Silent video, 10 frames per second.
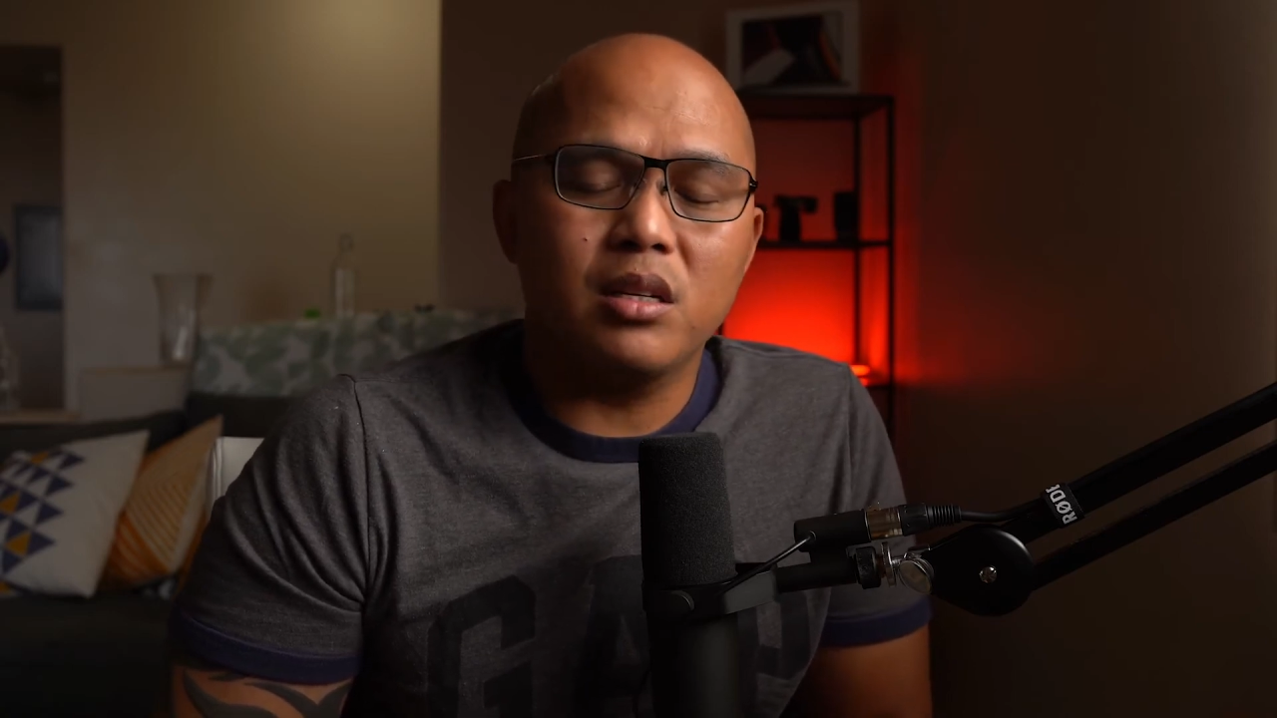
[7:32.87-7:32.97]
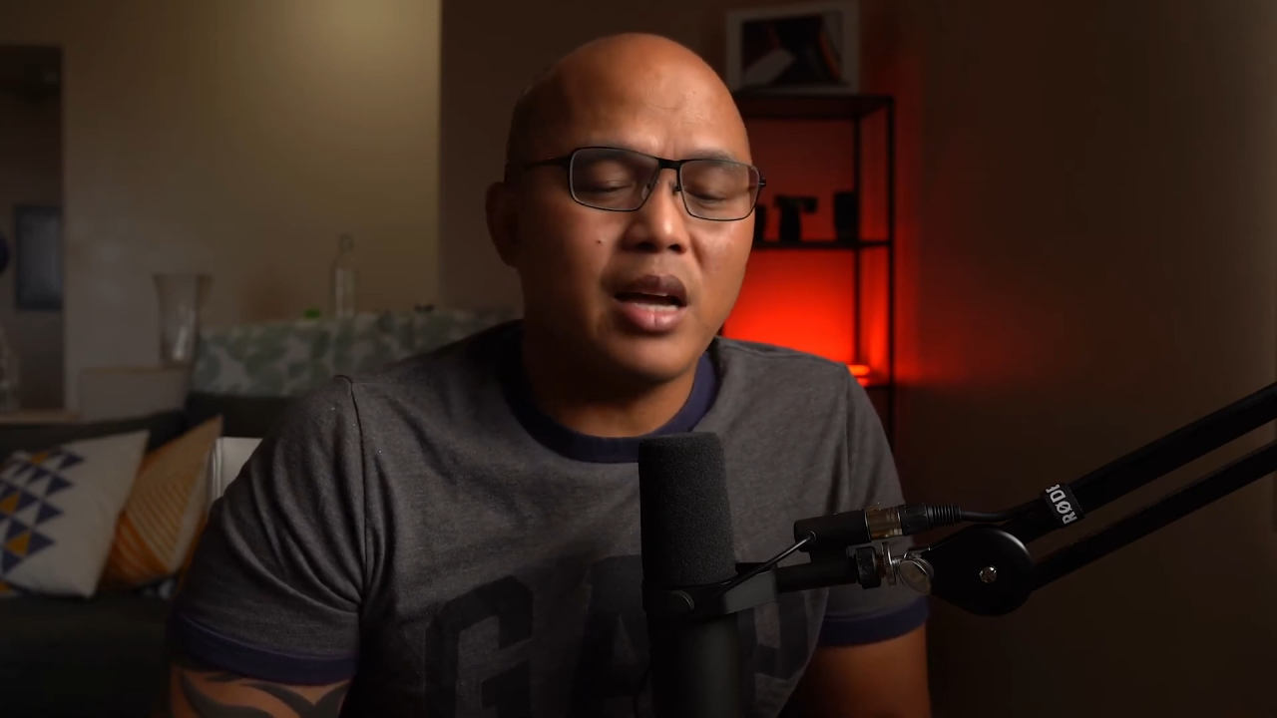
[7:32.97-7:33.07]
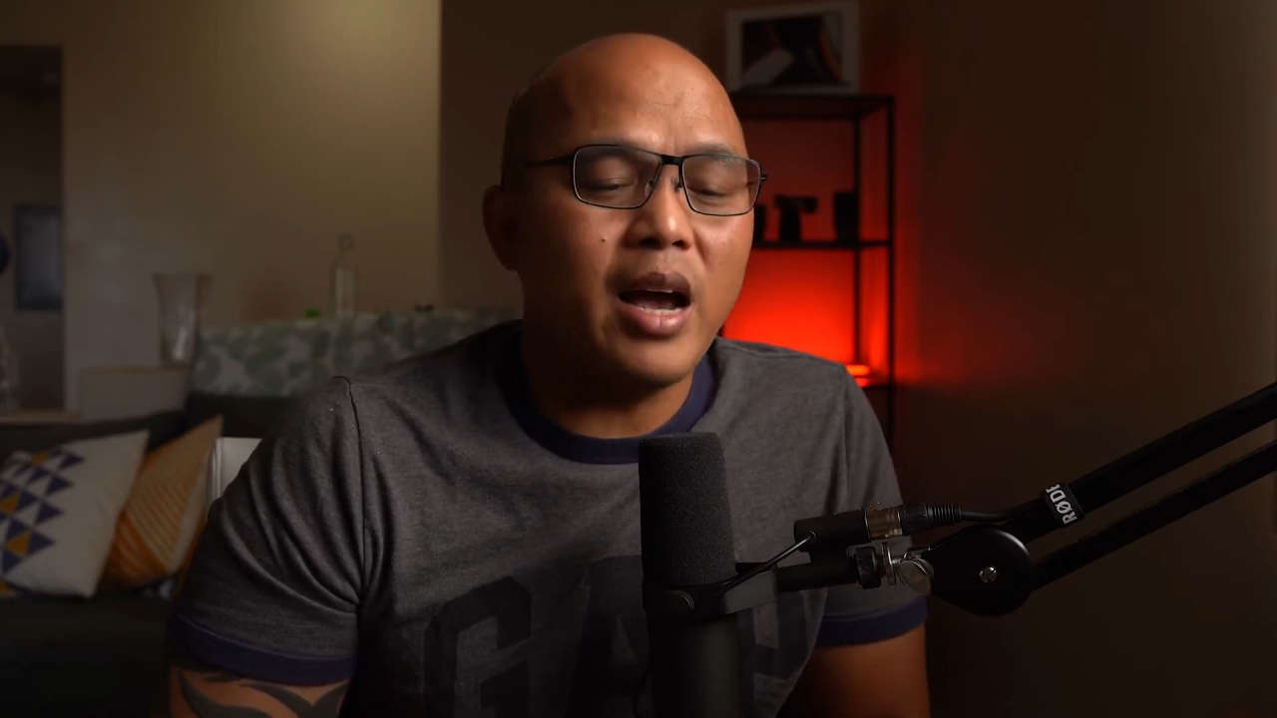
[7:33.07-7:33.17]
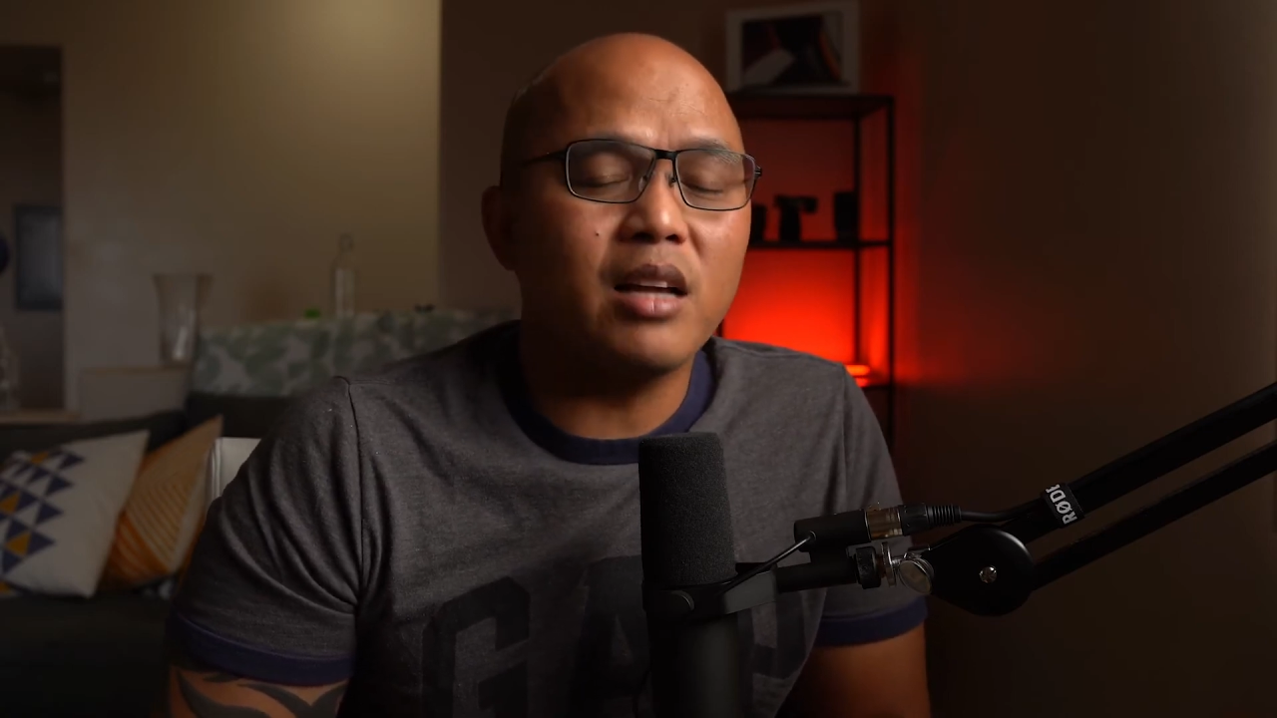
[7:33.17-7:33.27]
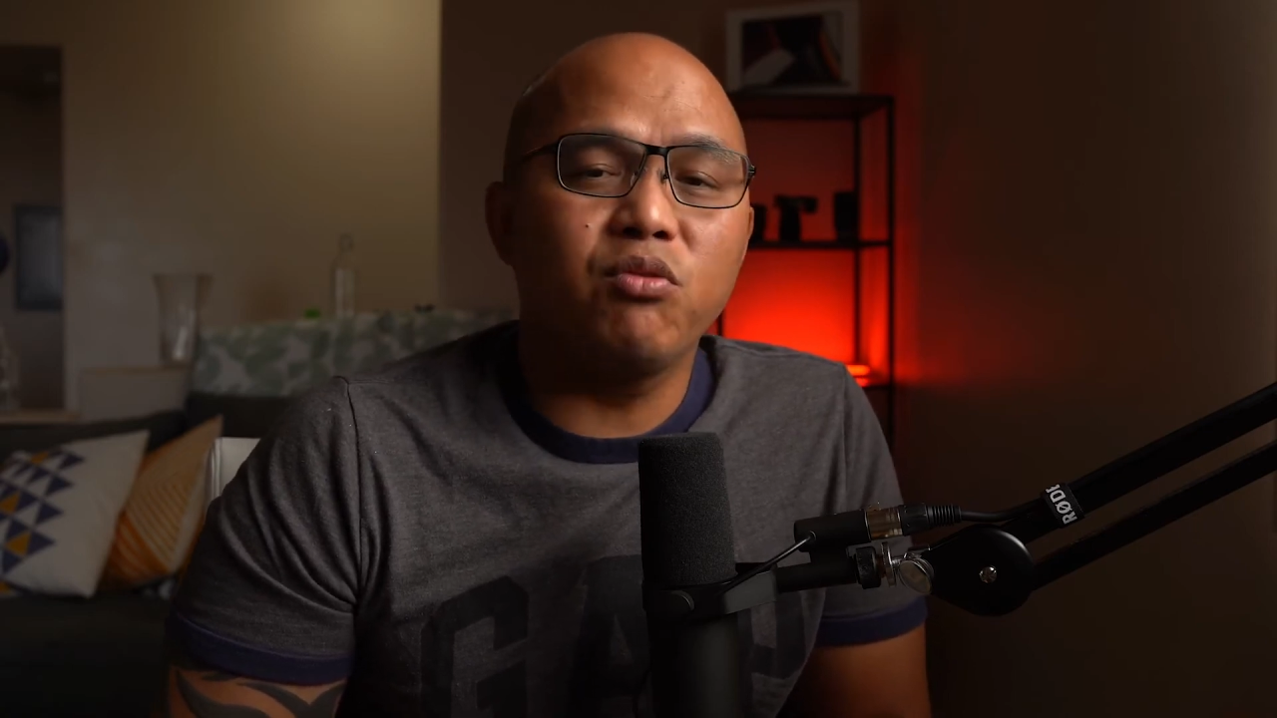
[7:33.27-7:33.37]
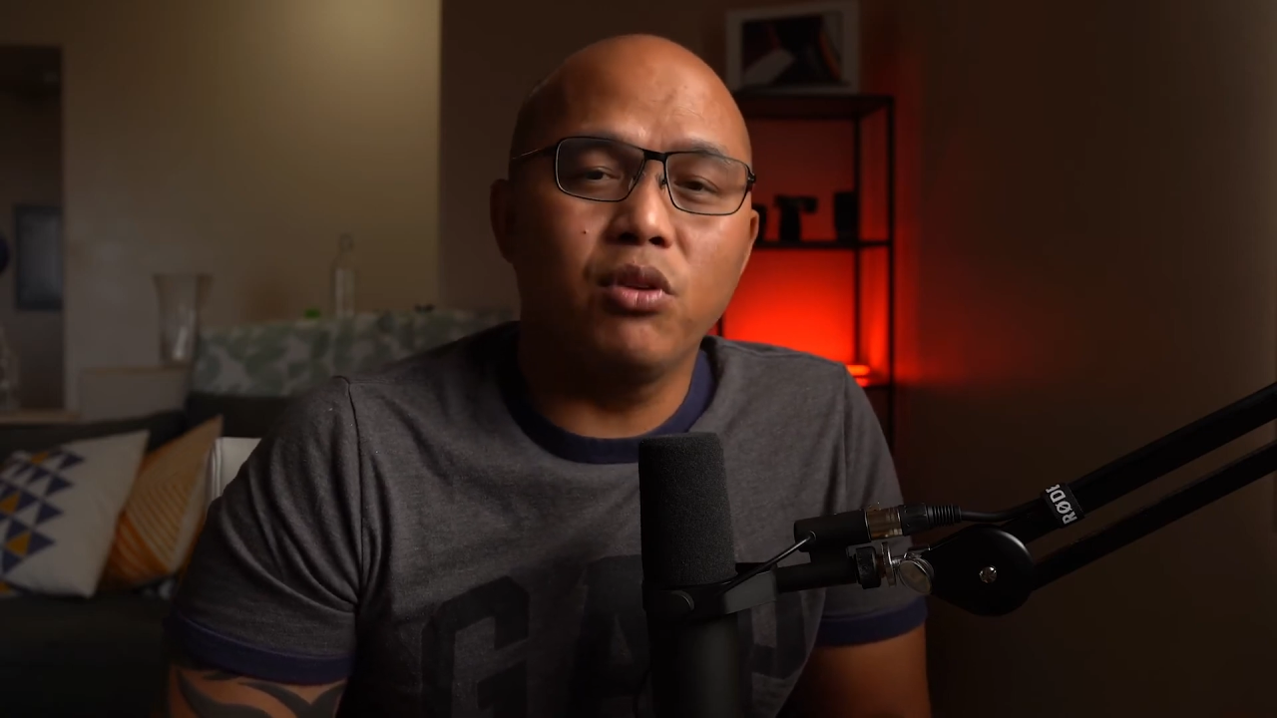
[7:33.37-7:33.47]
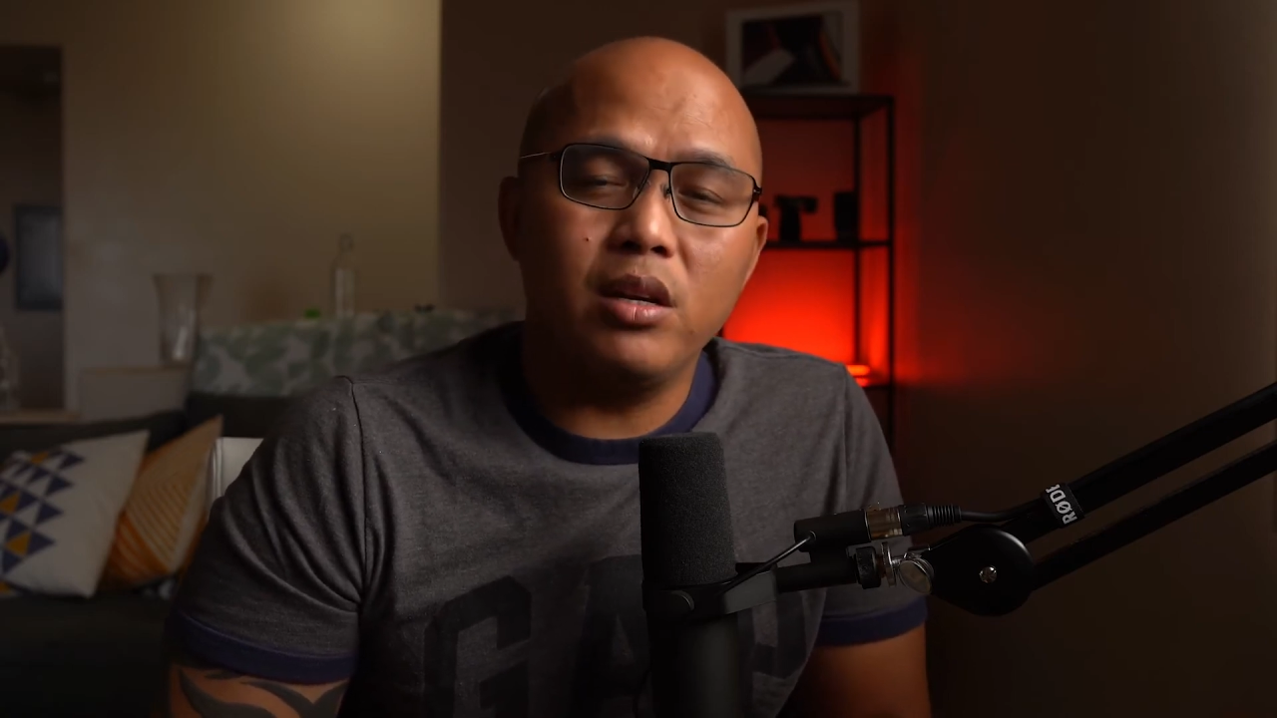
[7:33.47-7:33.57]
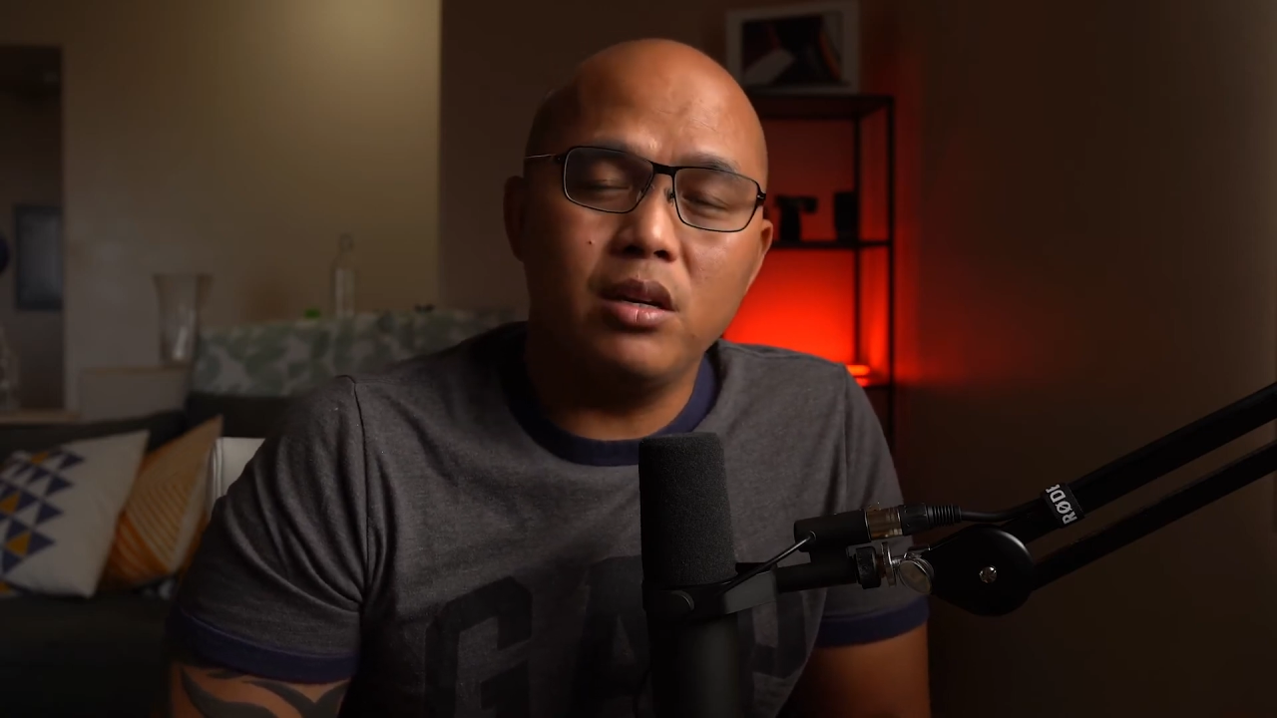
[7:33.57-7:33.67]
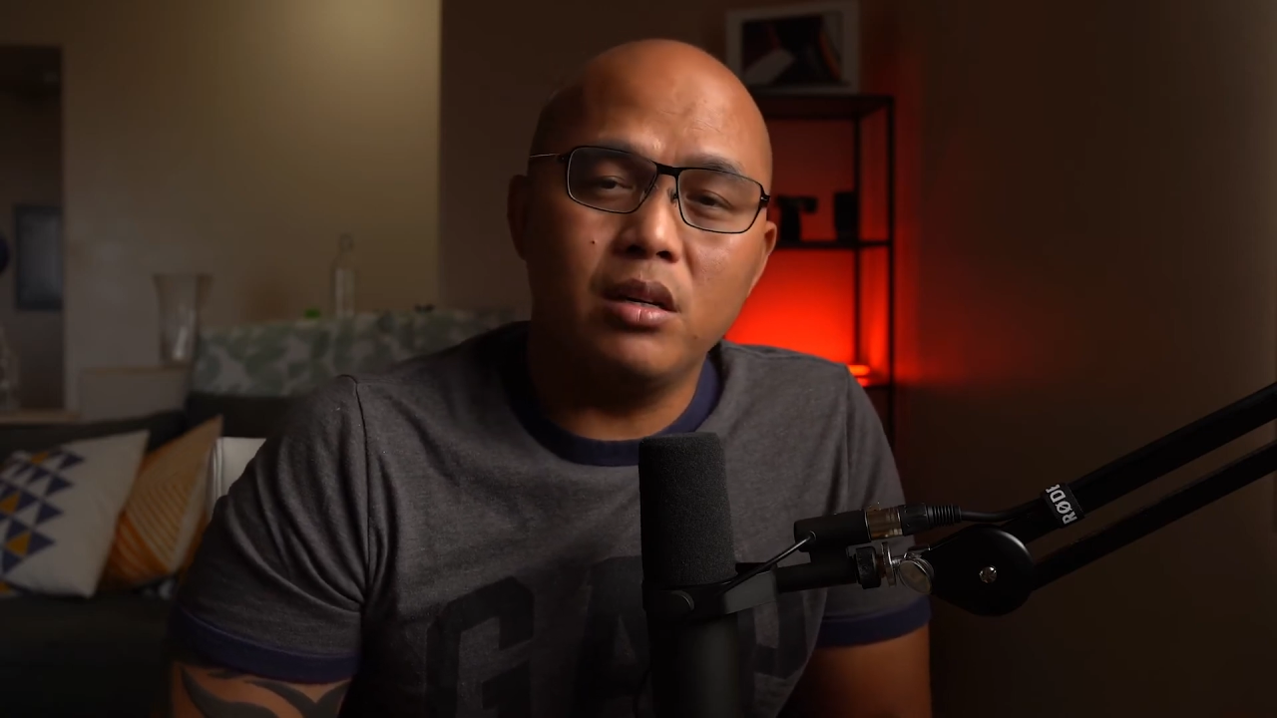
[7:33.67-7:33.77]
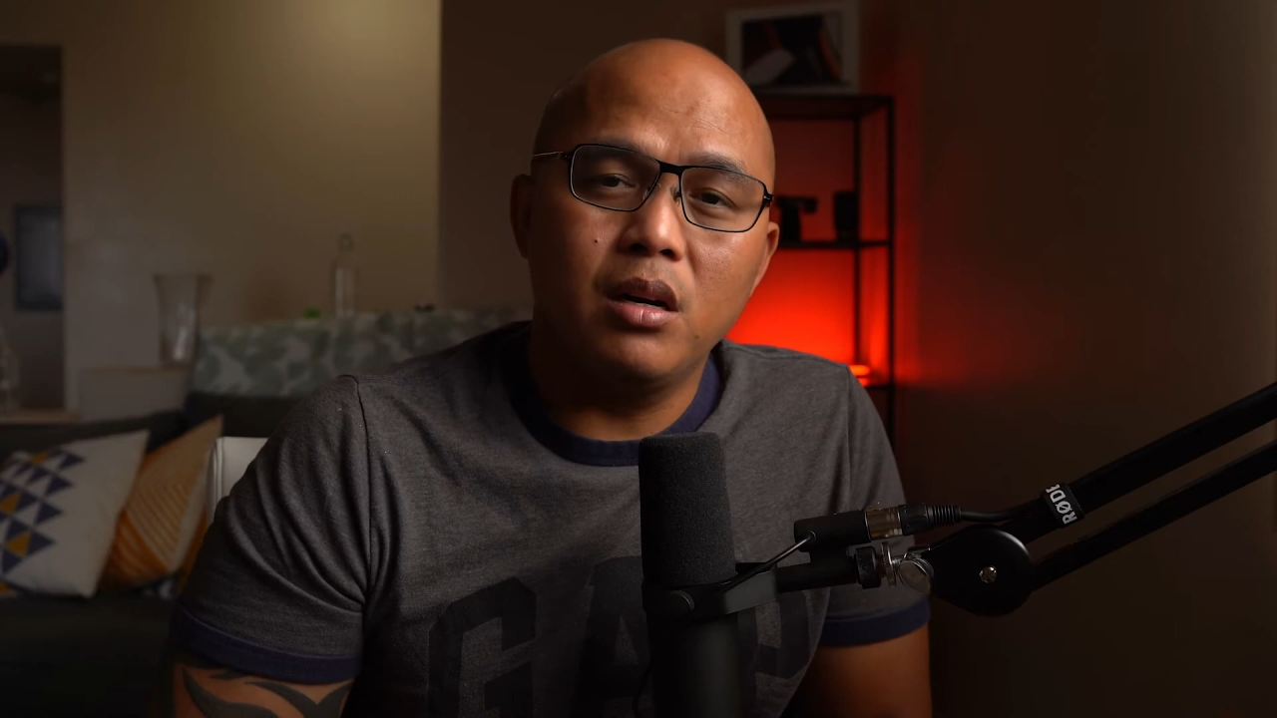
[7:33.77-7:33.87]
ask for the
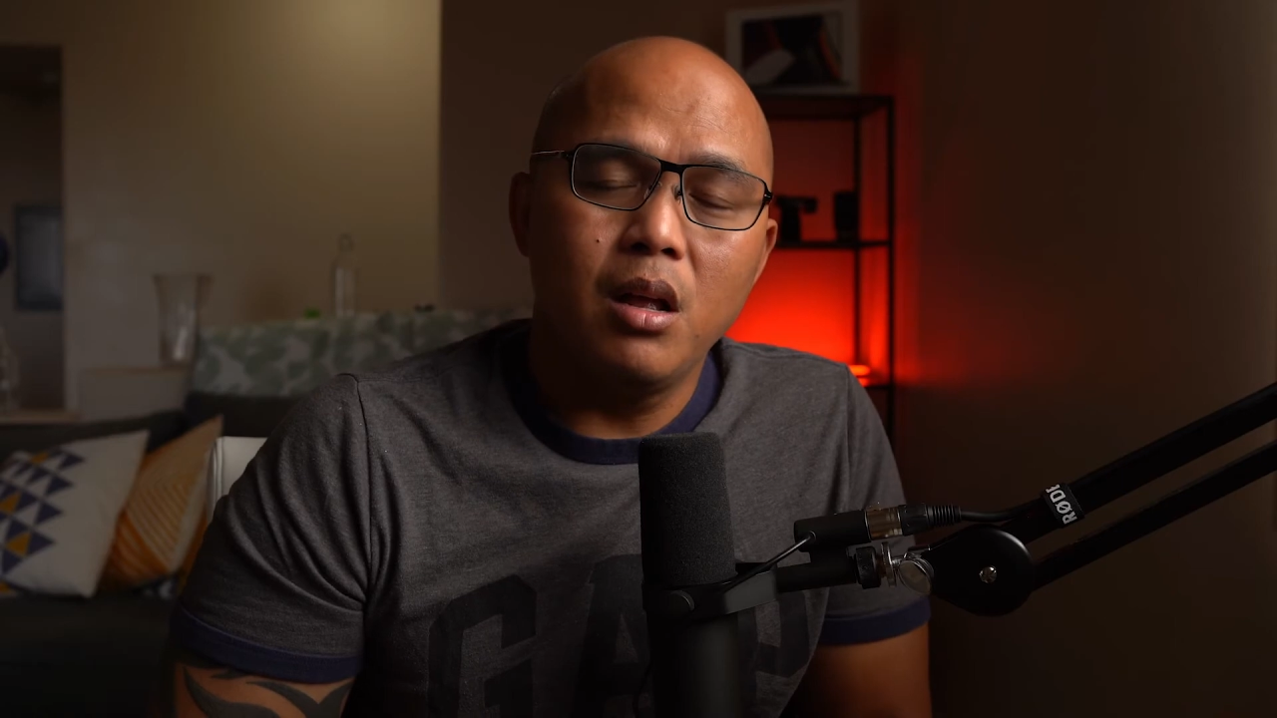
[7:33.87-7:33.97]
year,